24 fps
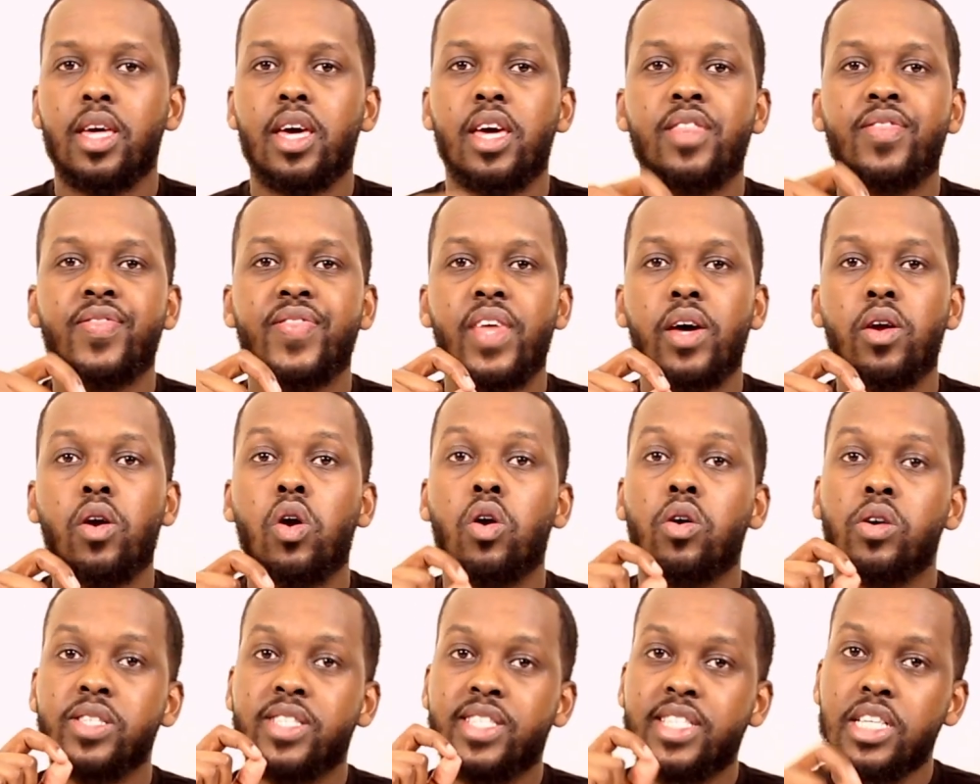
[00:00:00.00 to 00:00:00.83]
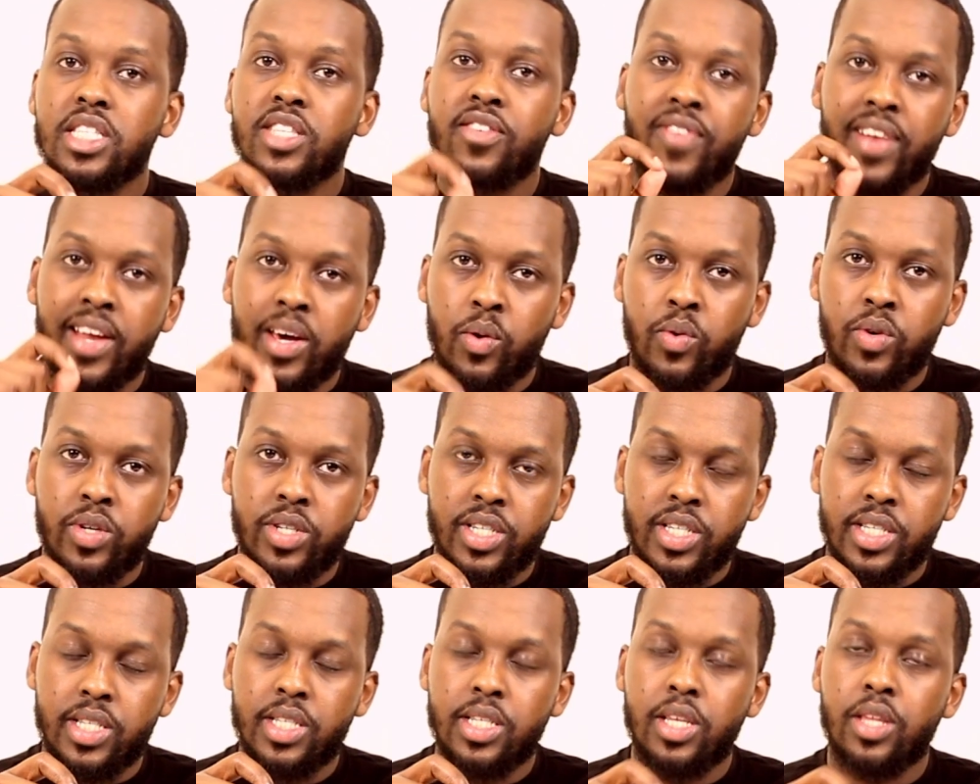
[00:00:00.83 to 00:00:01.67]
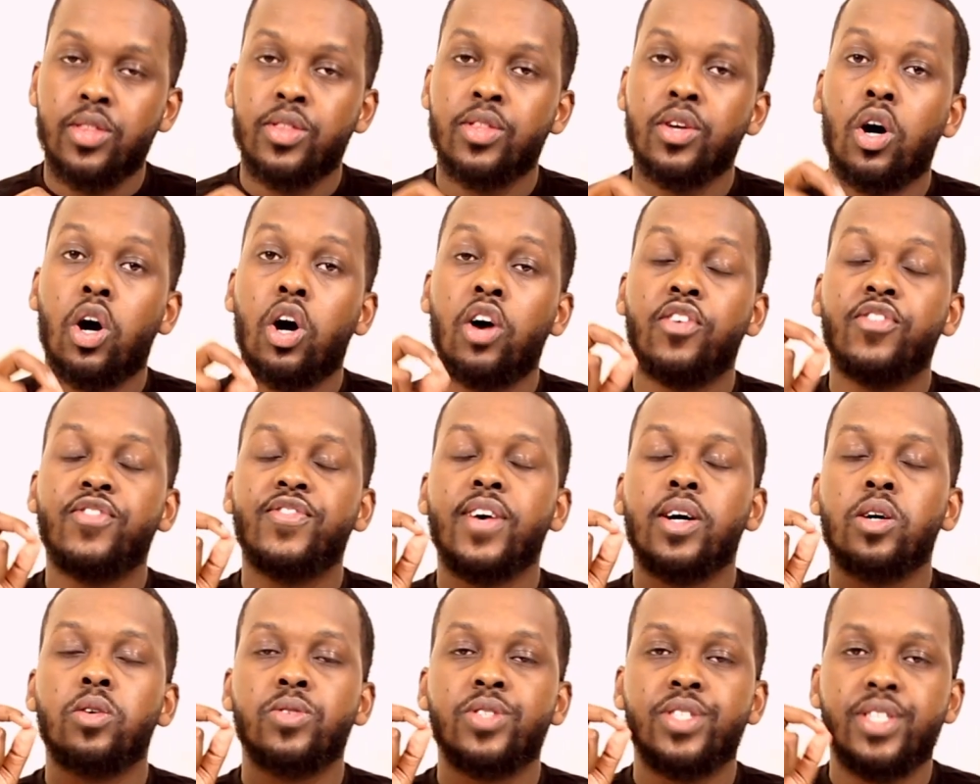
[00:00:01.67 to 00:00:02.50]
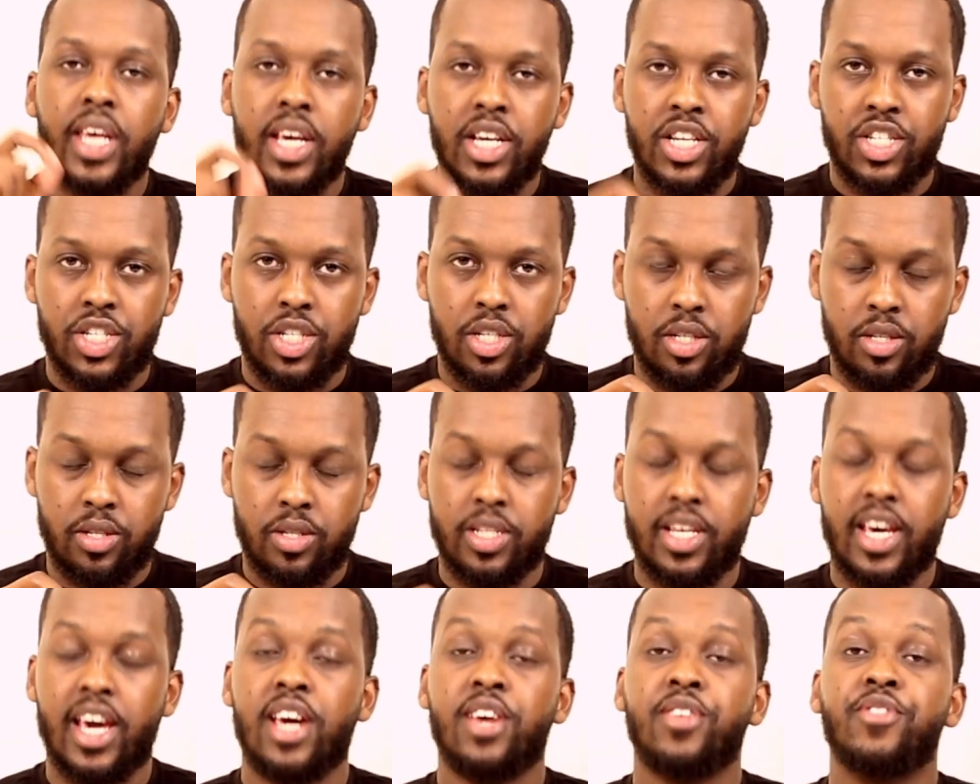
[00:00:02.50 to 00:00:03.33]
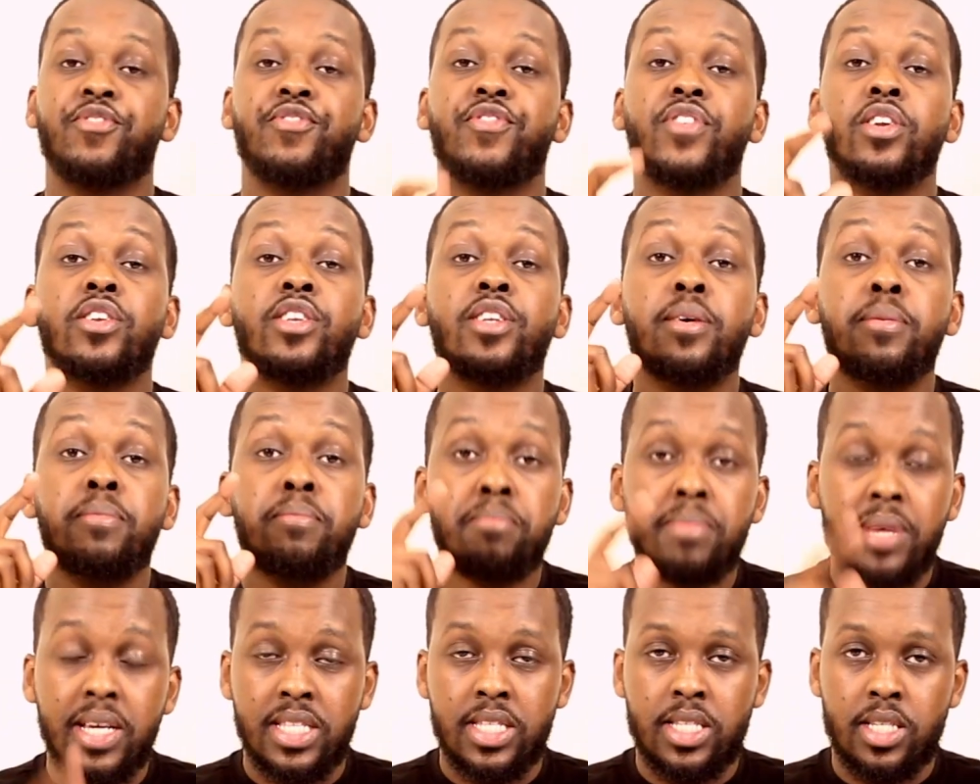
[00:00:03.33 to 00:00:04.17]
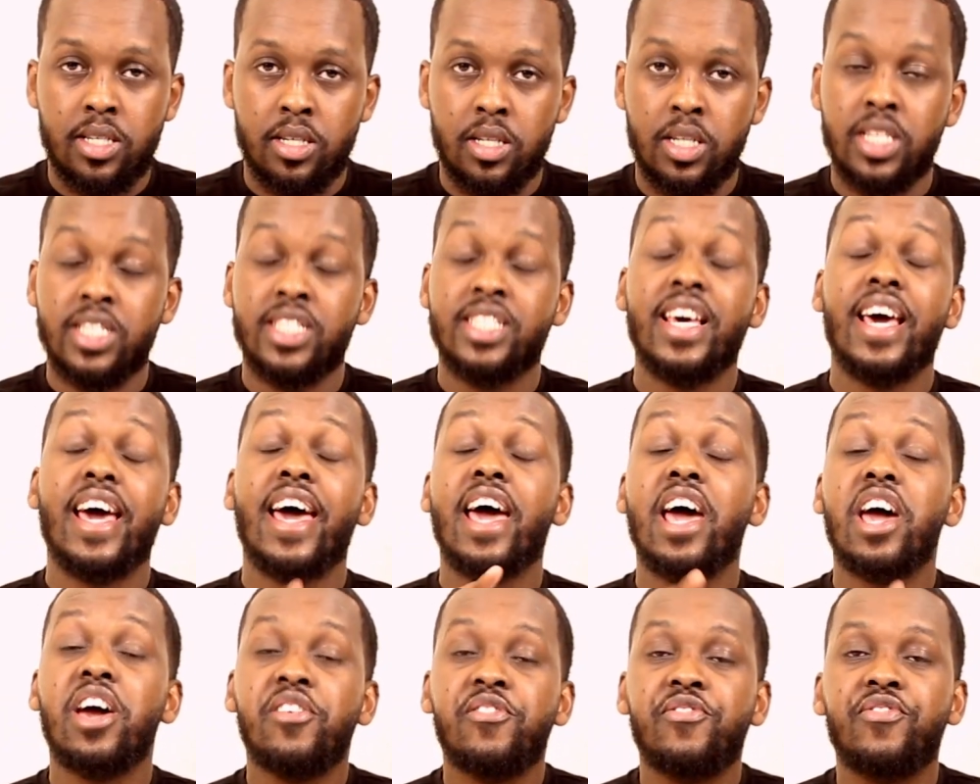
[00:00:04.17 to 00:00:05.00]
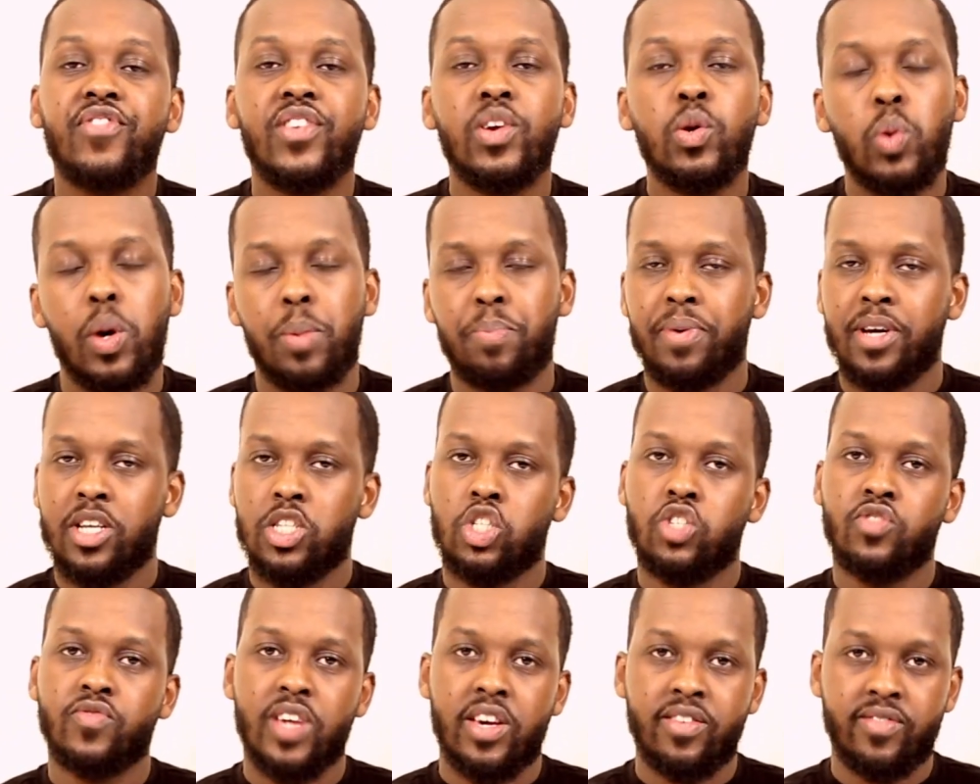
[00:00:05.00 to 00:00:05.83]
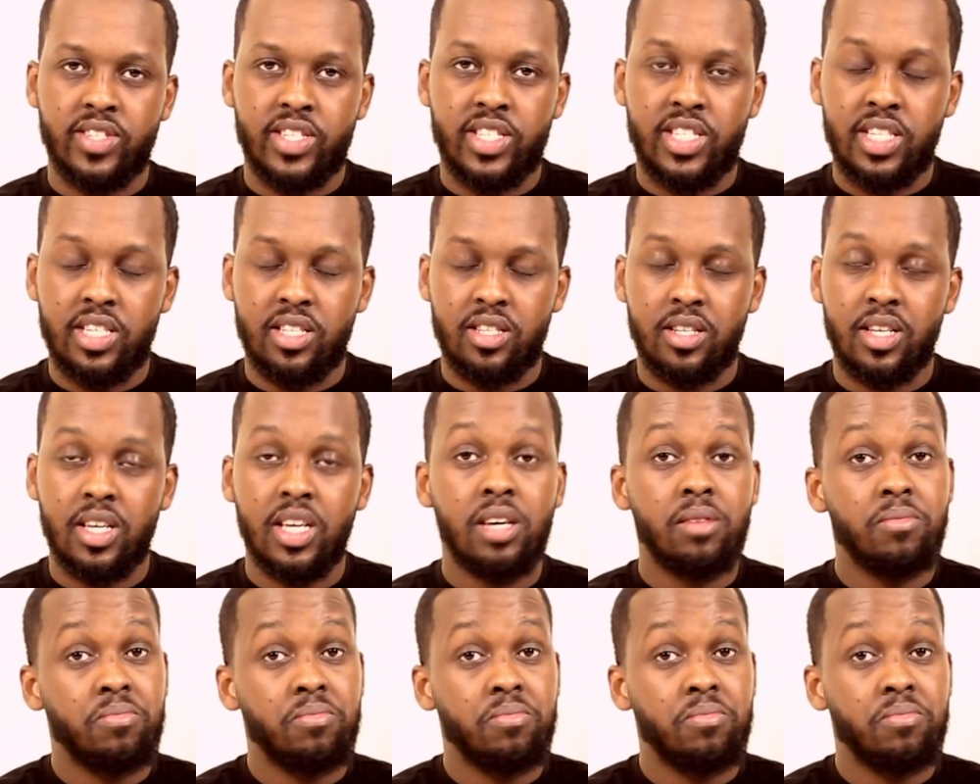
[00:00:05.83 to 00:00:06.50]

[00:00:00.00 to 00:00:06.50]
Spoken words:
And there are a set of languages that are foundational and fundamental to every web page you've ever seen.